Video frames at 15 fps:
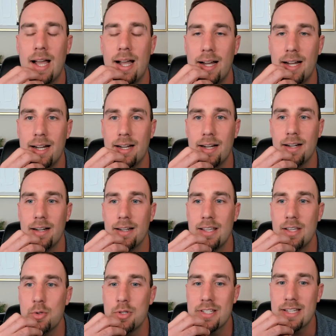Uh,
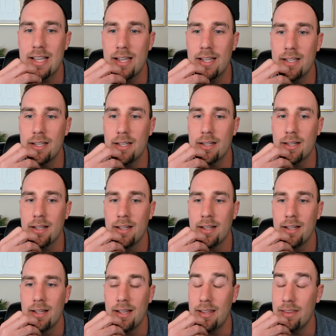he was saying,
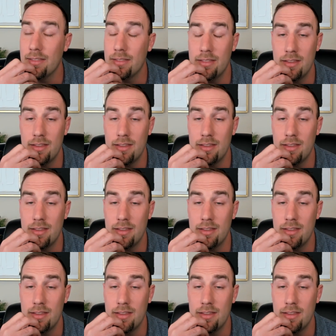and